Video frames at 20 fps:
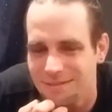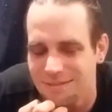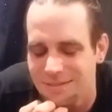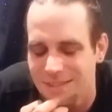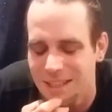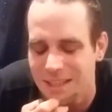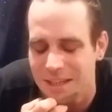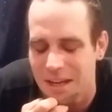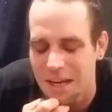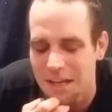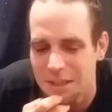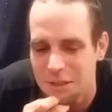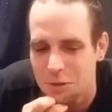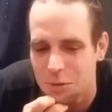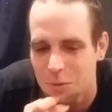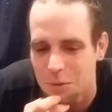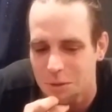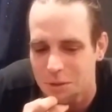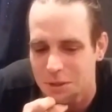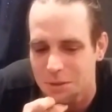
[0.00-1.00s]
The Knight of
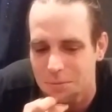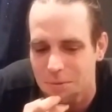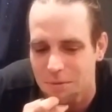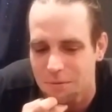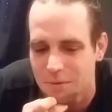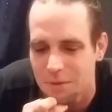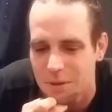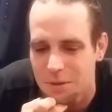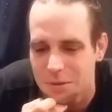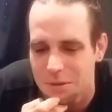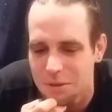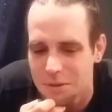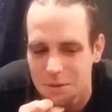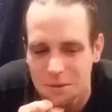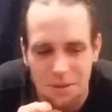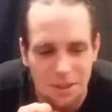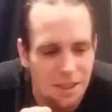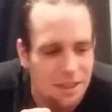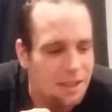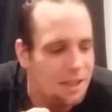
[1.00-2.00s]
Swords is reversed,
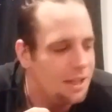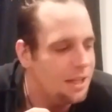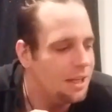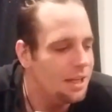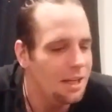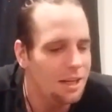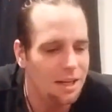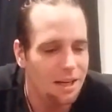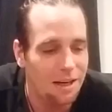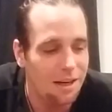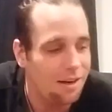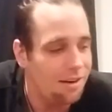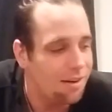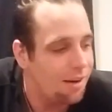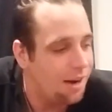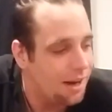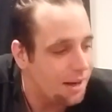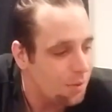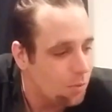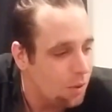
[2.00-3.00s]
okay? All
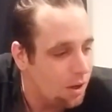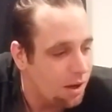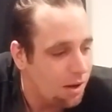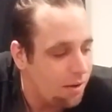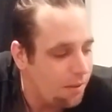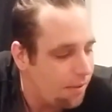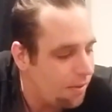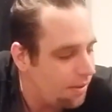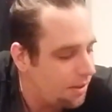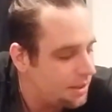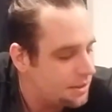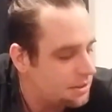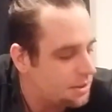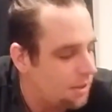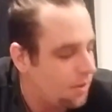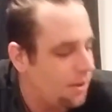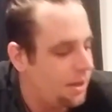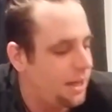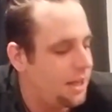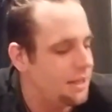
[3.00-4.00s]
righty, well, let's
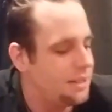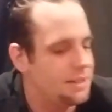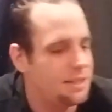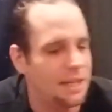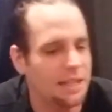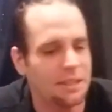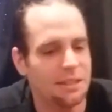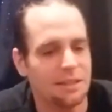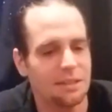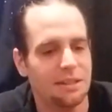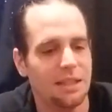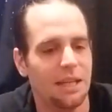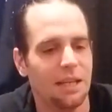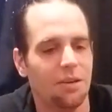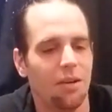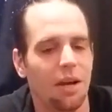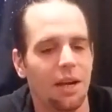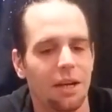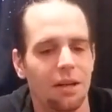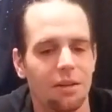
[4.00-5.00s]
go ahead and take this deck
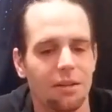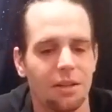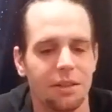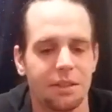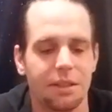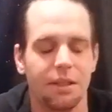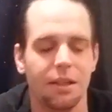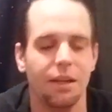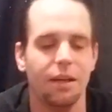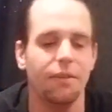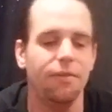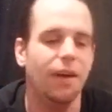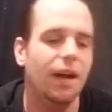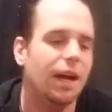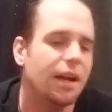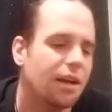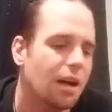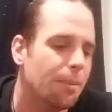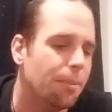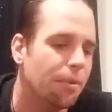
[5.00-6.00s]
right here and let's
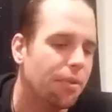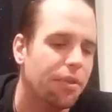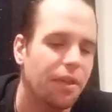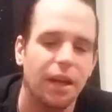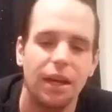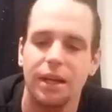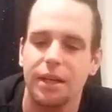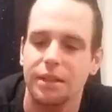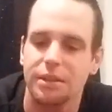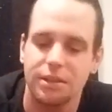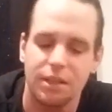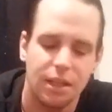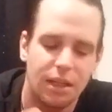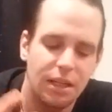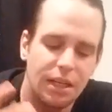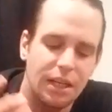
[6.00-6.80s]
clarify a couple things.